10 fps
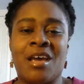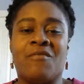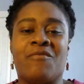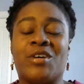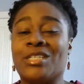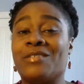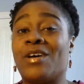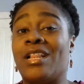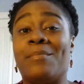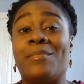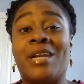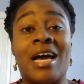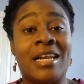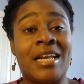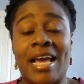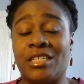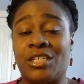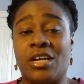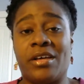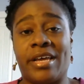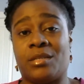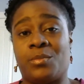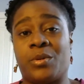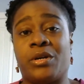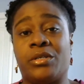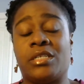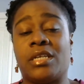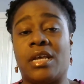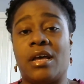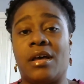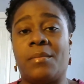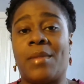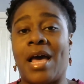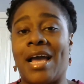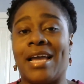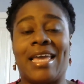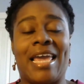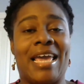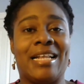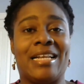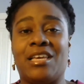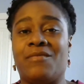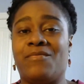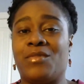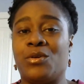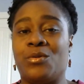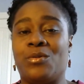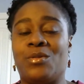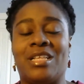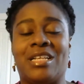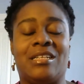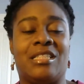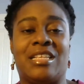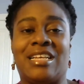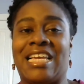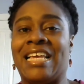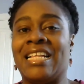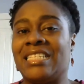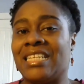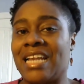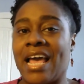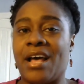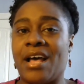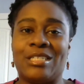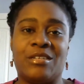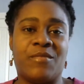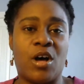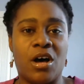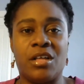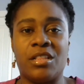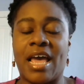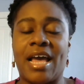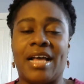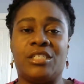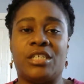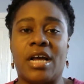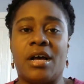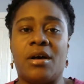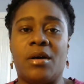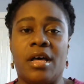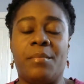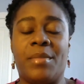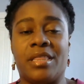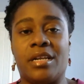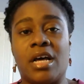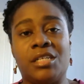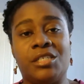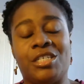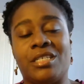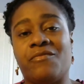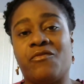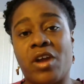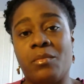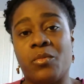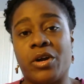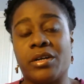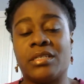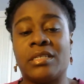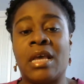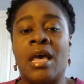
First of all, I'm not an Agile expert. I can't give you the ins and outs of all the Agile methodologies and frameworks.